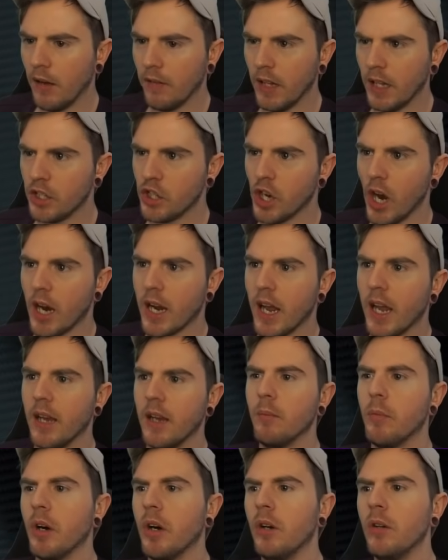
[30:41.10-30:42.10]
I've let jack
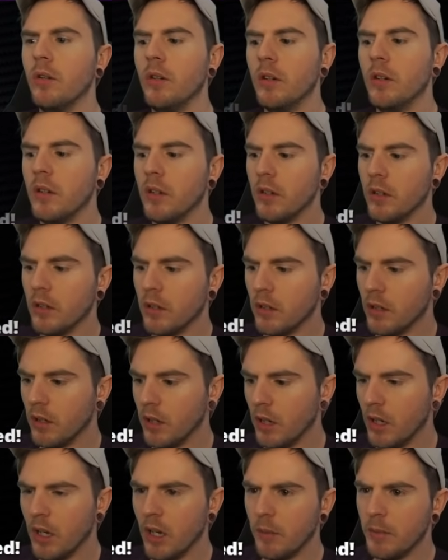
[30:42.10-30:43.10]
eight, bro.
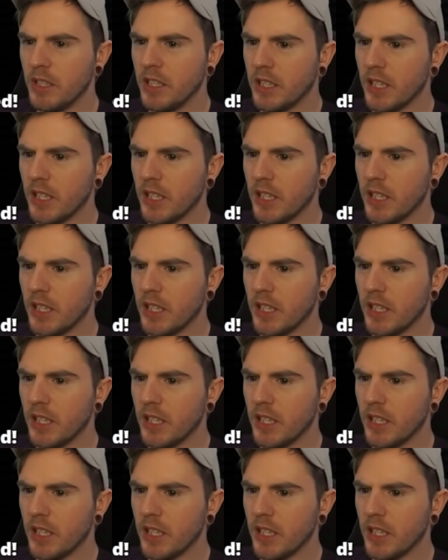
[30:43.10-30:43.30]
Be